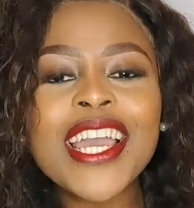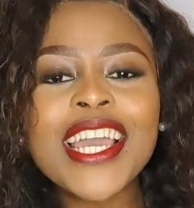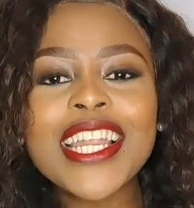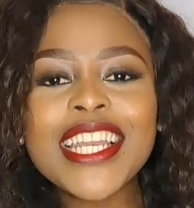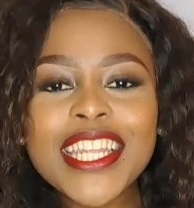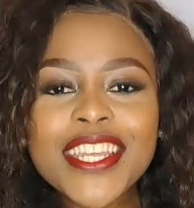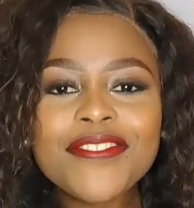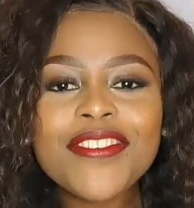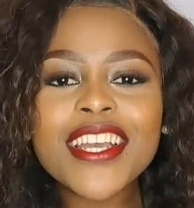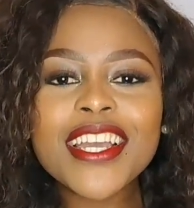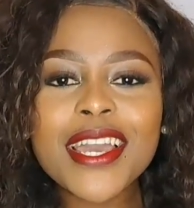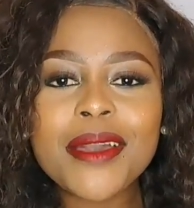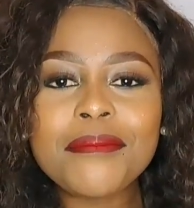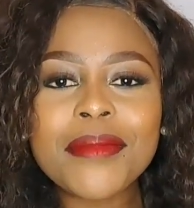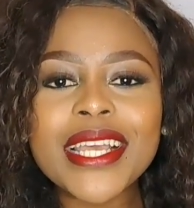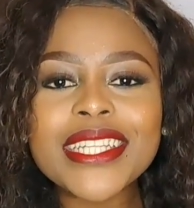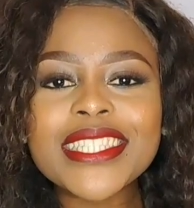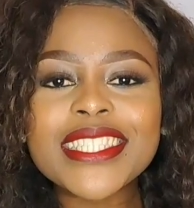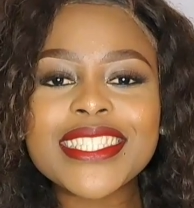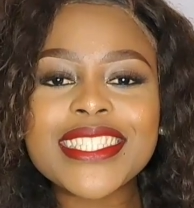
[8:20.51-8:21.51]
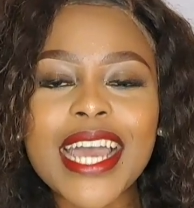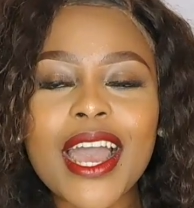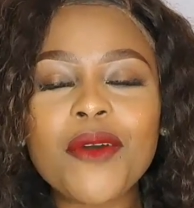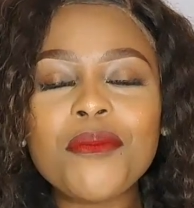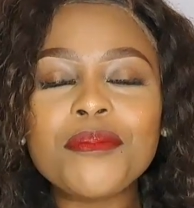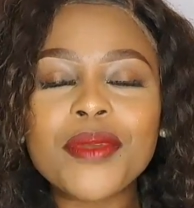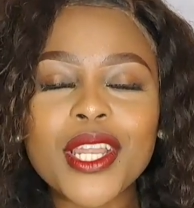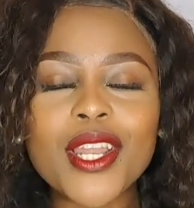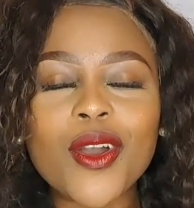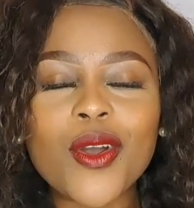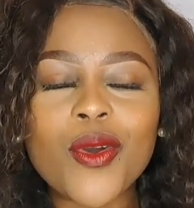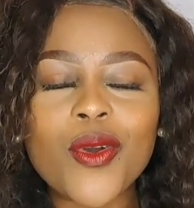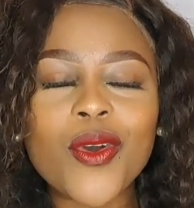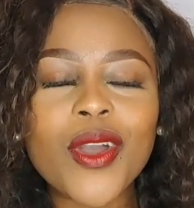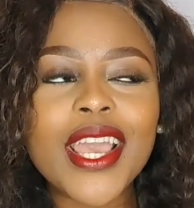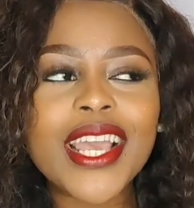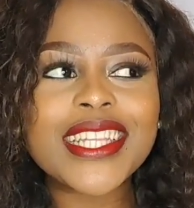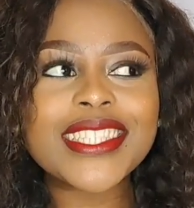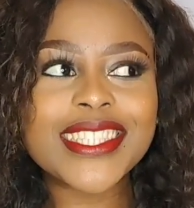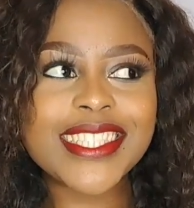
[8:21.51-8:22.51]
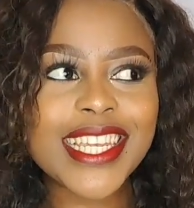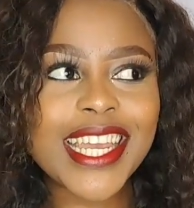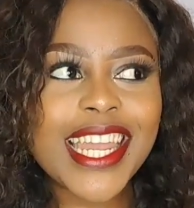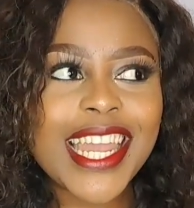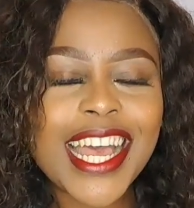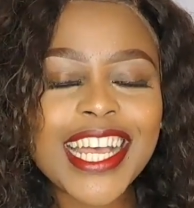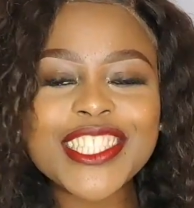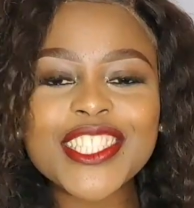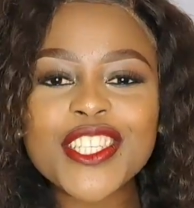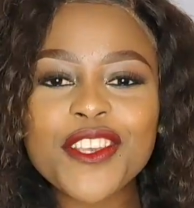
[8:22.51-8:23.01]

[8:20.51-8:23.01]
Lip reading: Leave a comment down below and tell us.